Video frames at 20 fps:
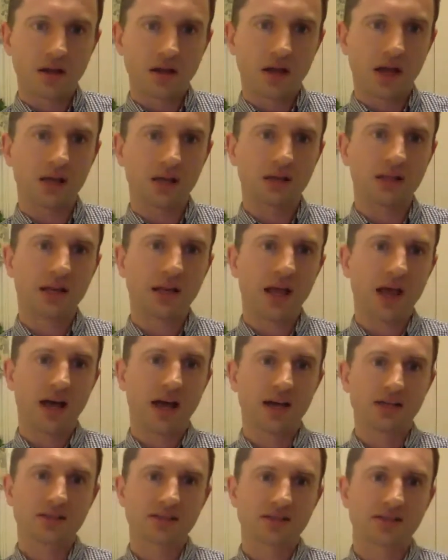Ellen
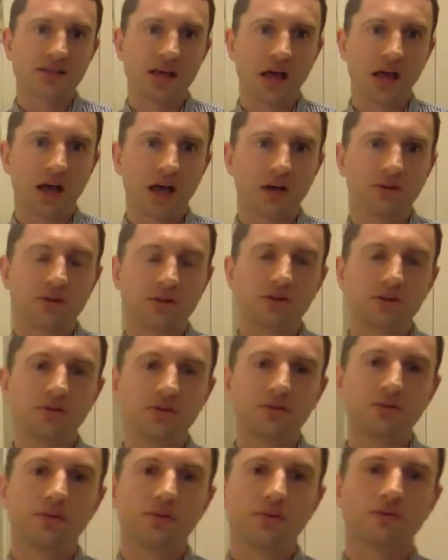asks, how do
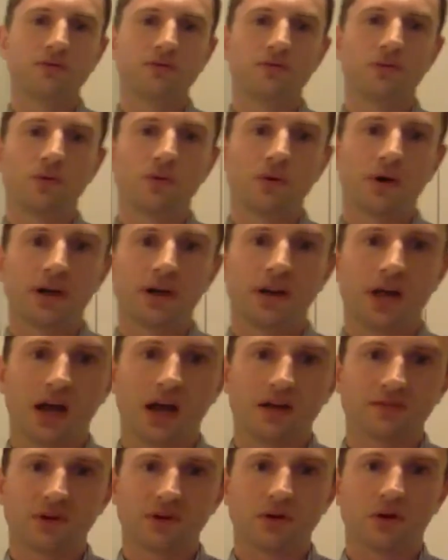you avoid
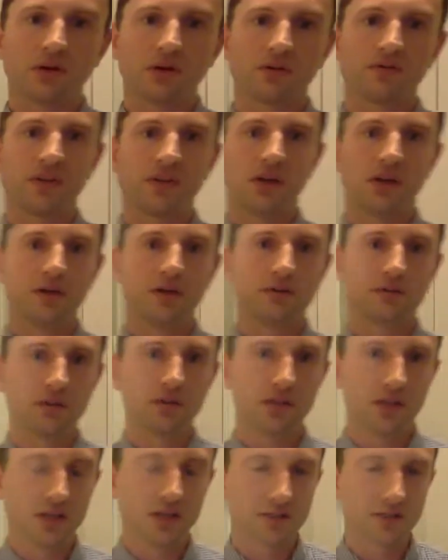having all of the
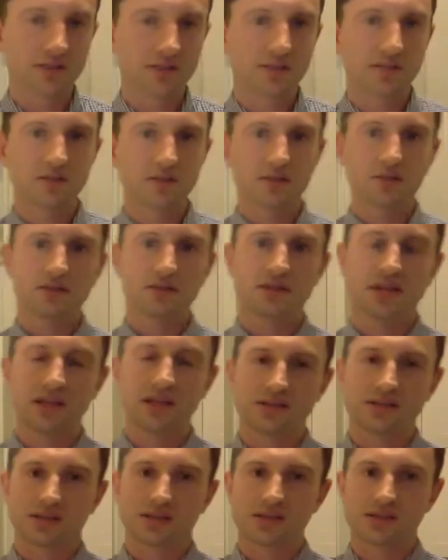ingredients
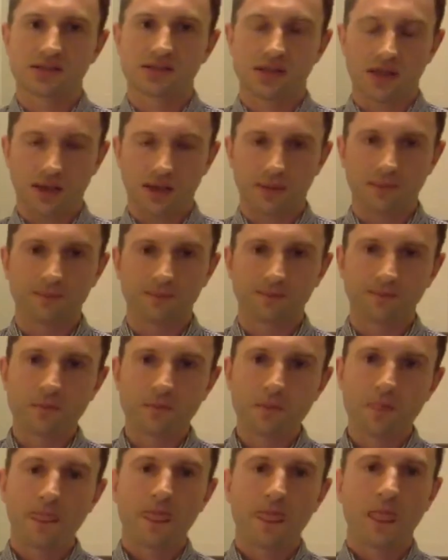taste the same?
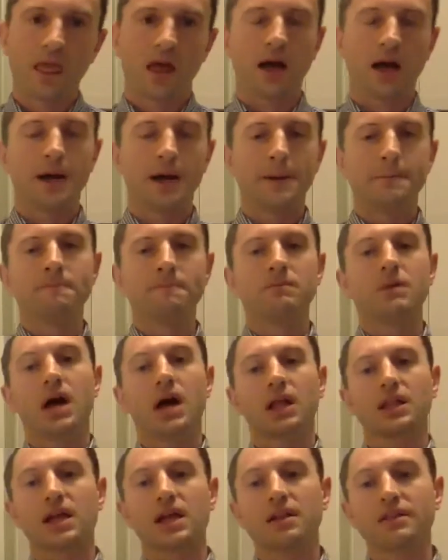A
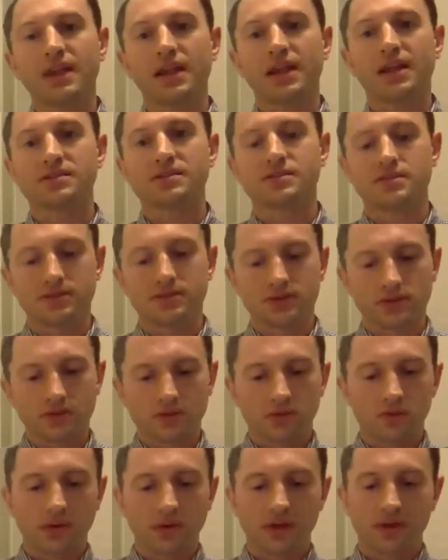lot of that has to do
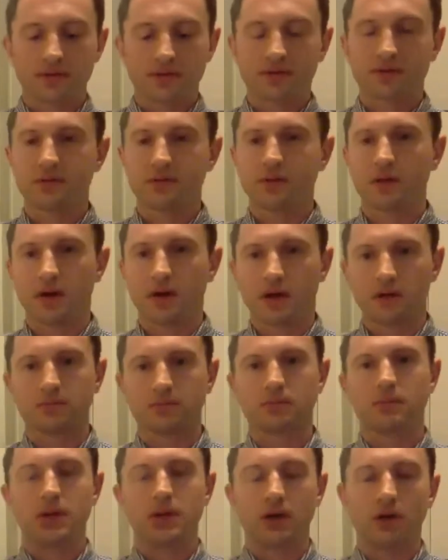with,
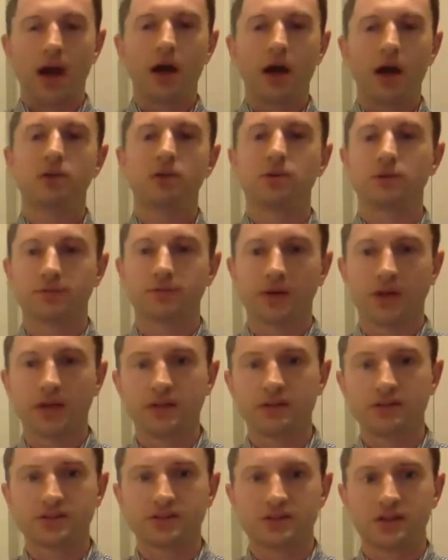how you
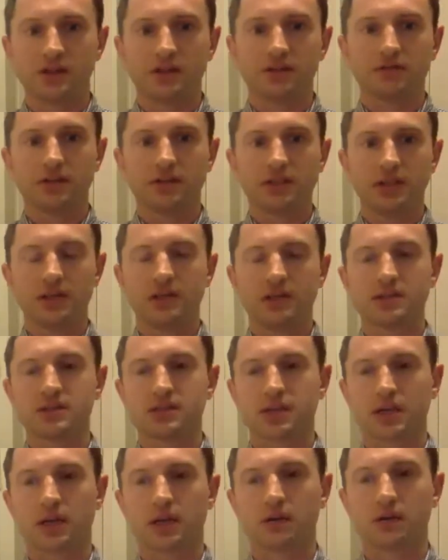arrange the ingredients,
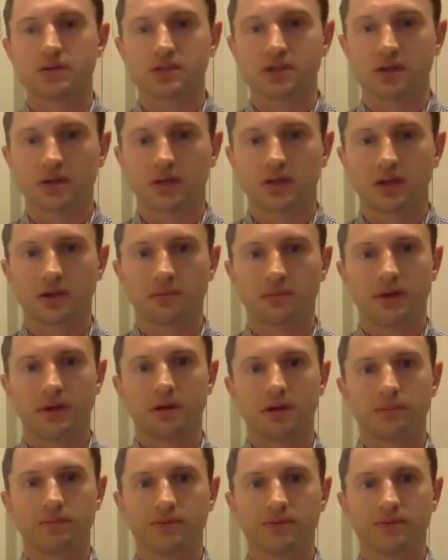like I was talking
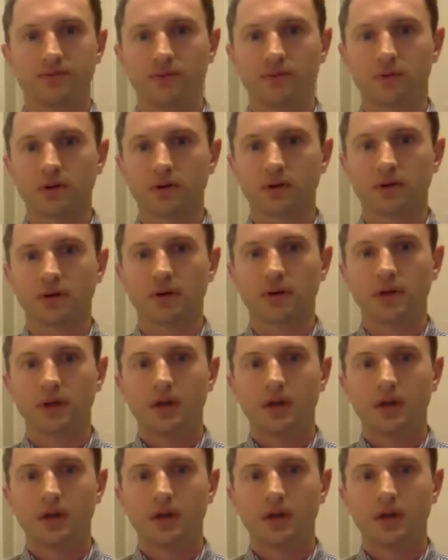about before.